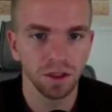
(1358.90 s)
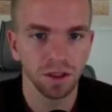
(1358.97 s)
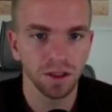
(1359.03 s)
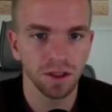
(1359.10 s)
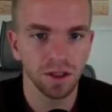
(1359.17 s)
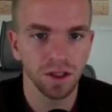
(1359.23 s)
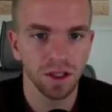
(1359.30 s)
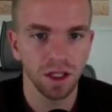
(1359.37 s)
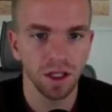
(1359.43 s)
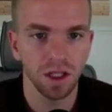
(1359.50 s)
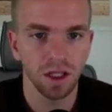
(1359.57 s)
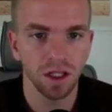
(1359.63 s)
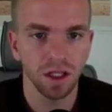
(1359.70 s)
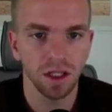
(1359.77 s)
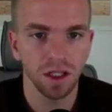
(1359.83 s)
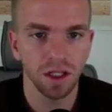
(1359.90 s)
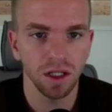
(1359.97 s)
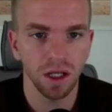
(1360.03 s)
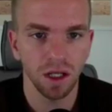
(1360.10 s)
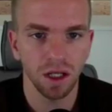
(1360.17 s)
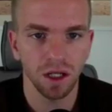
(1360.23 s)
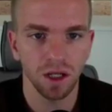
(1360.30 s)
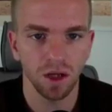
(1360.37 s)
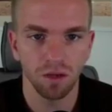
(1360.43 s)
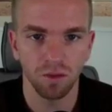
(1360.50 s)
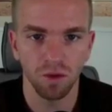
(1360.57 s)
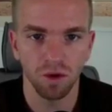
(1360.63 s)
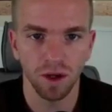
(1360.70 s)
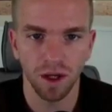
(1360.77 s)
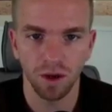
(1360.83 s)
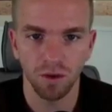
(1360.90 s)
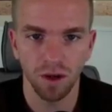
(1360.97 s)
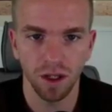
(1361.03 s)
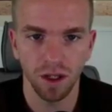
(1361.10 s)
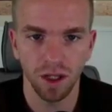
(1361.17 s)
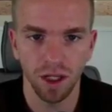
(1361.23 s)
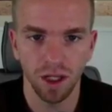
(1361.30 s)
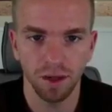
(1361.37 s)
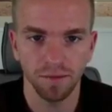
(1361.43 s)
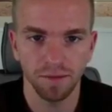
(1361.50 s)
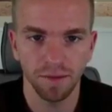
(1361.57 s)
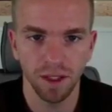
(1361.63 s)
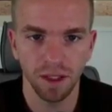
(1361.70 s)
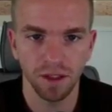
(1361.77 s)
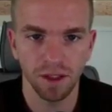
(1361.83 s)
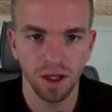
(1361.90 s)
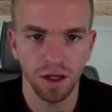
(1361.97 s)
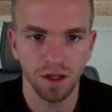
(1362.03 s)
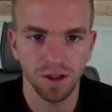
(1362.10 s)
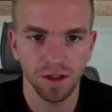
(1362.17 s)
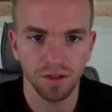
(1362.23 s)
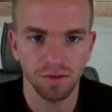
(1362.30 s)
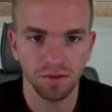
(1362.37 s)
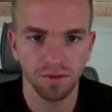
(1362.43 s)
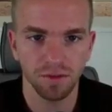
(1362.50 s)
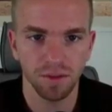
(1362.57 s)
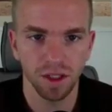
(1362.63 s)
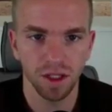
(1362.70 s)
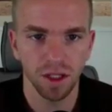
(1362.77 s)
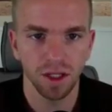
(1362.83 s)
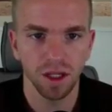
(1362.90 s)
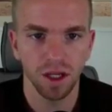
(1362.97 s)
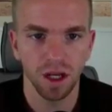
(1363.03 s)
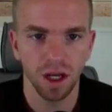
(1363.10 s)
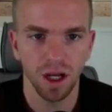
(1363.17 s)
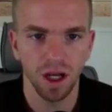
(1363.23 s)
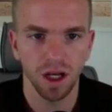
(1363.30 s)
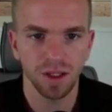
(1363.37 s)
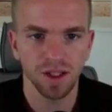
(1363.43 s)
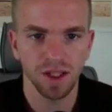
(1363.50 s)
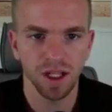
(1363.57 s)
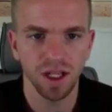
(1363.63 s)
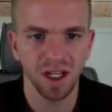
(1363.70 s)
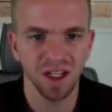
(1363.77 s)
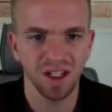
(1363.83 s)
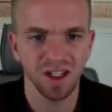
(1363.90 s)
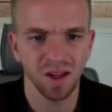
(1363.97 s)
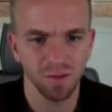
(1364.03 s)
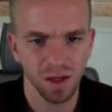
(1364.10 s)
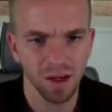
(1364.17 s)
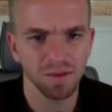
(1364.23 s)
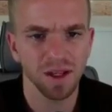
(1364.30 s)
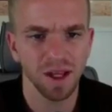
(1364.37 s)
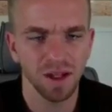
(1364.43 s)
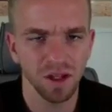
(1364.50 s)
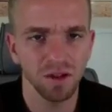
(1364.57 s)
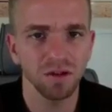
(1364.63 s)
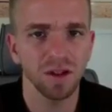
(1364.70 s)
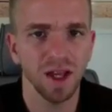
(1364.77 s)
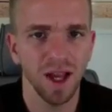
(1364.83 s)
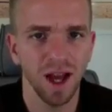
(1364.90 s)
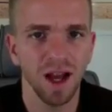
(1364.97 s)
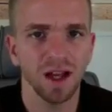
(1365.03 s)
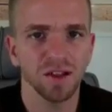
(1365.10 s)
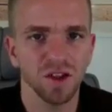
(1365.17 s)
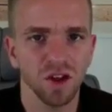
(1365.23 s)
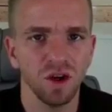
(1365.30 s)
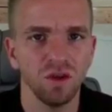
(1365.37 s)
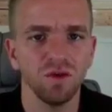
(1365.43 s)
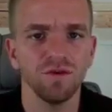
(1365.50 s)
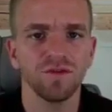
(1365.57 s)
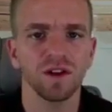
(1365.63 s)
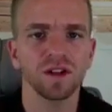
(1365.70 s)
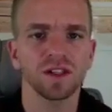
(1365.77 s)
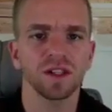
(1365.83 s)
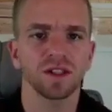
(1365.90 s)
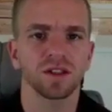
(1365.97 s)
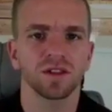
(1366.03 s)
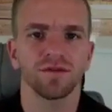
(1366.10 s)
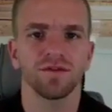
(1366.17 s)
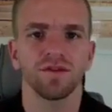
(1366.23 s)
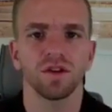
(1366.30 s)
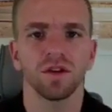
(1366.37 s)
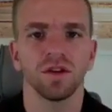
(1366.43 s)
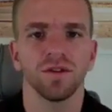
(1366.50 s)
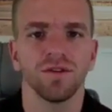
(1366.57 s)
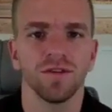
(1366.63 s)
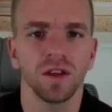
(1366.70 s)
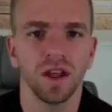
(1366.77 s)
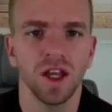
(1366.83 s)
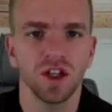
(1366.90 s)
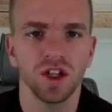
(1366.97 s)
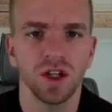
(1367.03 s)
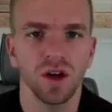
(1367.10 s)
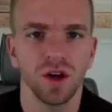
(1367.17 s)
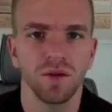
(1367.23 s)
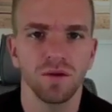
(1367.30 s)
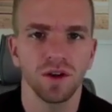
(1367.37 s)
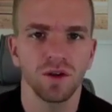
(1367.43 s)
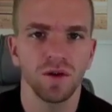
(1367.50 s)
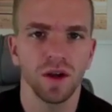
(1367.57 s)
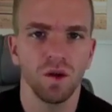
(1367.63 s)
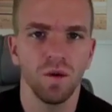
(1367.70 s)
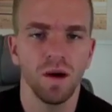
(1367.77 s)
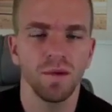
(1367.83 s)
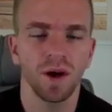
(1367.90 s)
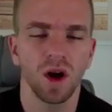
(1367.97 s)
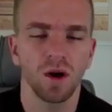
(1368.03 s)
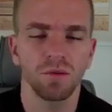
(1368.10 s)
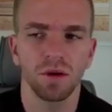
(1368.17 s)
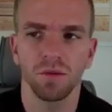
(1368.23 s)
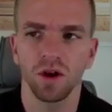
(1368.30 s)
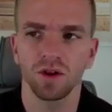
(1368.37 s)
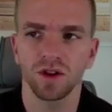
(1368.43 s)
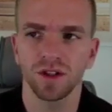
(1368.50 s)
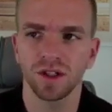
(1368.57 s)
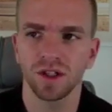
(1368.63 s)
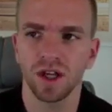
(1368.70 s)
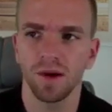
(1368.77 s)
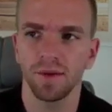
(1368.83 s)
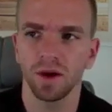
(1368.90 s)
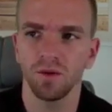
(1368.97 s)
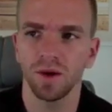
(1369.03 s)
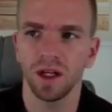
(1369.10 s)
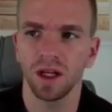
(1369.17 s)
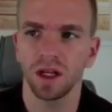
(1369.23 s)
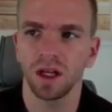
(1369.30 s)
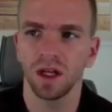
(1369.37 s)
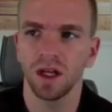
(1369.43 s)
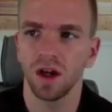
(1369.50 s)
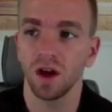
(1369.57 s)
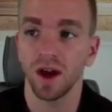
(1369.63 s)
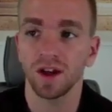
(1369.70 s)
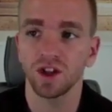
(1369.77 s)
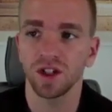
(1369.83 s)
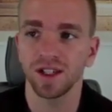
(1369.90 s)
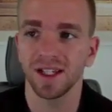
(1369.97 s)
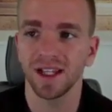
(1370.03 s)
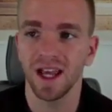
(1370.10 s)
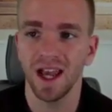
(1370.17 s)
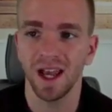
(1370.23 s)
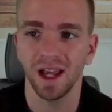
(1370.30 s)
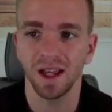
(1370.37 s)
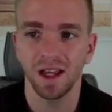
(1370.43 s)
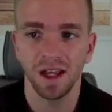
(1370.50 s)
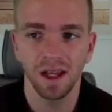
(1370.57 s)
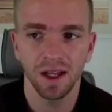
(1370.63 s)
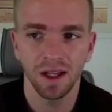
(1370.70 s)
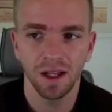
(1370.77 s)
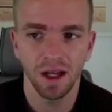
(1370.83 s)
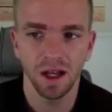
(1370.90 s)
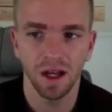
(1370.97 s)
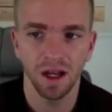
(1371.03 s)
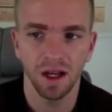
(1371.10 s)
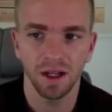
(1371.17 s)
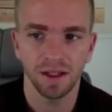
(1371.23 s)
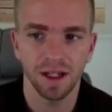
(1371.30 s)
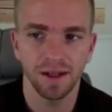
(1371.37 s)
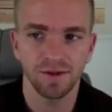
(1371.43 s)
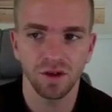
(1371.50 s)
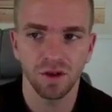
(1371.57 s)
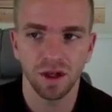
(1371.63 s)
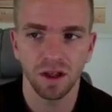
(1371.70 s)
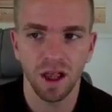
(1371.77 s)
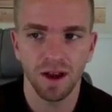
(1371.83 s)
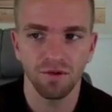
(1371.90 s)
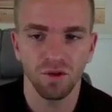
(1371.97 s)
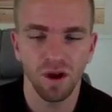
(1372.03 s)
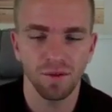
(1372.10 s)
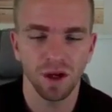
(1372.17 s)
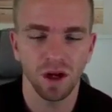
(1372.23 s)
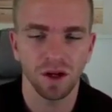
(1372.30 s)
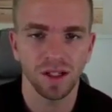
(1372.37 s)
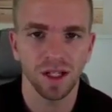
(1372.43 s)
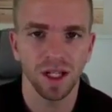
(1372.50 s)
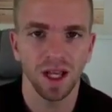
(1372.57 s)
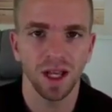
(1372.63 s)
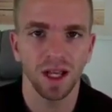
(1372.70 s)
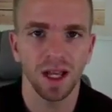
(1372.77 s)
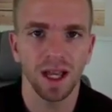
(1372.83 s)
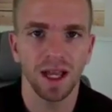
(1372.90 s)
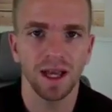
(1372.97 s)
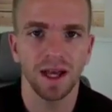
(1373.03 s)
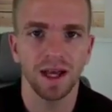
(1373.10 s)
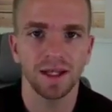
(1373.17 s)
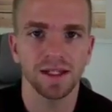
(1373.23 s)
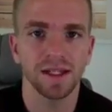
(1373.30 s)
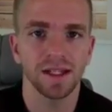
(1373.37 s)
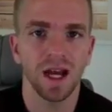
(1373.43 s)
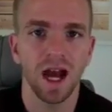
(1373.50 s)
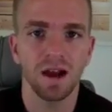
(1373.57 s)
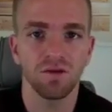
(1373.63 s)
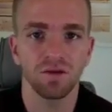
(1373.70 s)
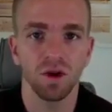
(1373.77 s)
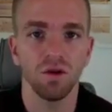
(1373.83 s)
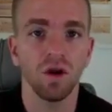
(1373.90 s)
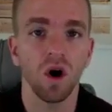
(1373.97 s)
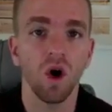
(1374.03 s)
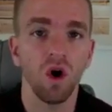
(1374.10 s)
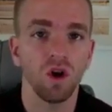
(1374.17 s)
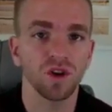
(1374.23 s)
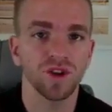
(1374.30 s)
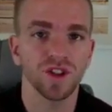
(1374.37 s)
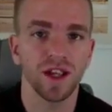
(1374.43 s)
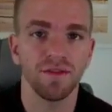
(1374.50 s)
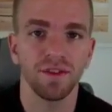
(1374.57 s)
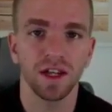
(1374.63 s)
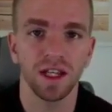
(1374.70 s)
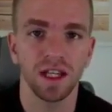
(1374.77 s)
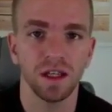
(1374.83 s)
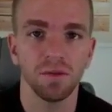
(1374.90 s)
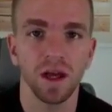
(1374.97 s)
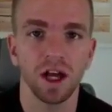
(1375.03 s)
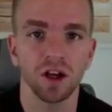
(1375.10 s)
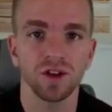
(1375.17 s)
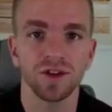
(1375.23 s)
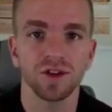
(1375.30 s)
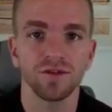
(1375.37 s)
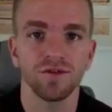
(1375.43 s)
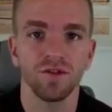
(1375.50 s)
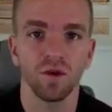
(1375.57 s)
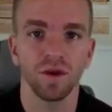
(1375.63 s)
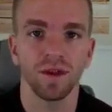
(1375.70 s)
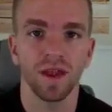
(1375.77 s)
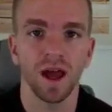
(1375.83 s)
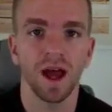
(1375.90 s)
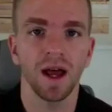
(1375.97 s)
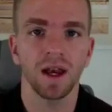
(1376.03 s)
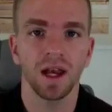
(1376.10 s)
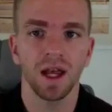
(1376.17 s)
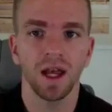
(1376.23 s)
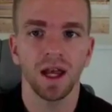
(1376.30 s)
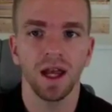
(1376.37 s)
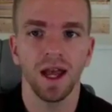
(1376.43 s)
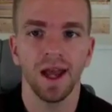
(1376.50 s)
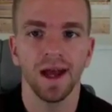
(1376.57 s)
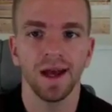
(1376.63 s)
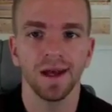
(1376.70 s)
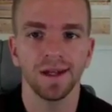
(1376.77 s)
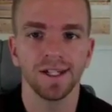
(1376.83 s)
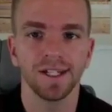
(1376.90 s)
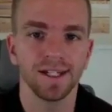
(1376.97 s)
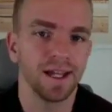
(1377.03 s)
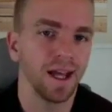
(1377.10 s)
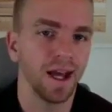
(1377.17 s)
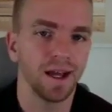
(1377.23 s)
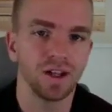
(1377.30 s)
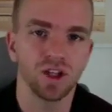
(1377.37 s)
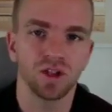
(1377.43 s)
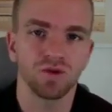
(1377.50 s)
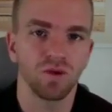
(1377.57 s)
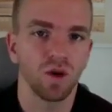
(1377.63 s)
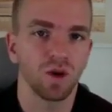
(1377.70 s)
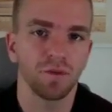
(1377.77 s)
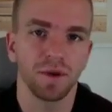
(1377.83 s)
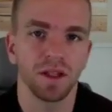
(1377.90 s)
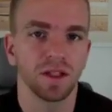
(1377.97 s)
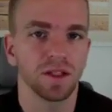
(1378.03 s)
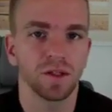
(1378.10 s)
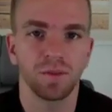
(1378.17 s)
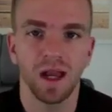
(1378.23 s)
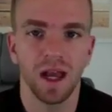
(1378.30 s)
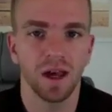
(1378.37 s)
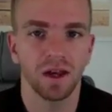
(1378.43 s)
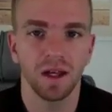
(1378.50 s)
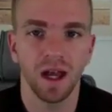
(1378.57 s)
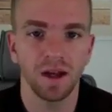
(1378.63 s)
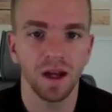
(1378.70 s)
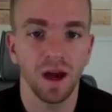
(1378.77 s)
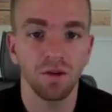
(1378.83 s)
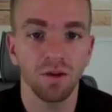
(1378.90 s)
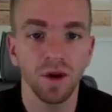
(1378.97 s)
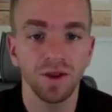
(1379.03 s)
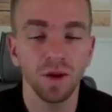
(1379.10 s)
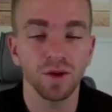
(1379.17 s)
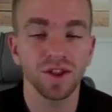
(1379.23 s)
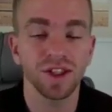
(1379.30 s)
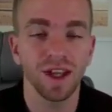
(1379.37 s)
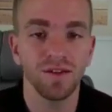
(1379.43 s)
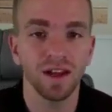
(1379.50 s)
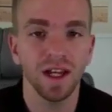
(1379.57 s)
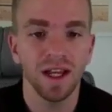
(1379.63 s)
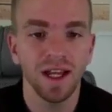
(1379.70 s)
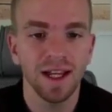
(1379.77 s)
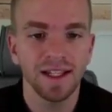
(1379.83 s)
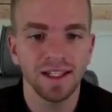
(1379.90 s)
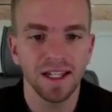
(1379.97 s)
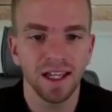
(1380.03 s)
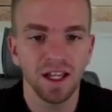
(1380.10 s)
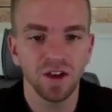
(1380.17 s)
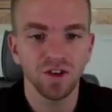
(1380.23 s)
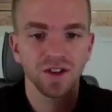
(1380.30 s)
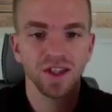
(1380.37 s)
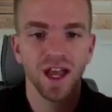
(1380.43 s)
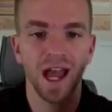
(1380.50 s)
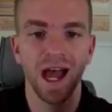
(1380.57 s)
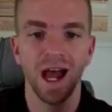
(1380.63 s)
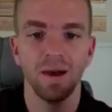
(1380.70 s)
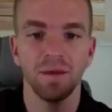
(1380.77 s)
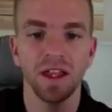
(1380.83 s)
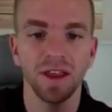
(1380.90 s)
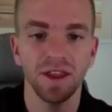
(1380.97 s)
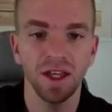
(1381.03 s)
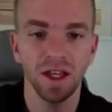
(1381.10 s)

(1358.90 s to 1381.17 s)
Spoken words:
Let's see. Good morning, William. That's awesome. Cindy, sometimes I do. Yeah. So for instance, for Legendary, we're doing a webinar promotion this coming week, or actually today. Dave's doing a live webinar today, and I wrote all 7 emails for that. And yeah, I just wrote them in the spam. I wrote those 7. See, here's the habit